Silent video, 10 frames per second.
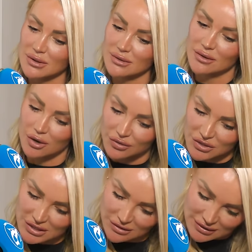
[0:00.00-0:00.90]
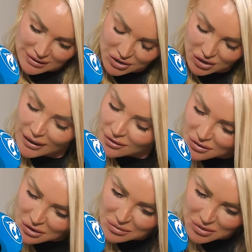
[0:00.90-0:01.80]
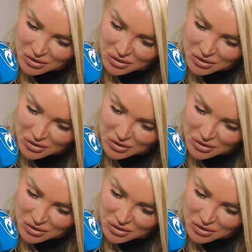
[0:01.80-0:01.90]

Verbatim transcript: And obviously, you're in these changing rooms.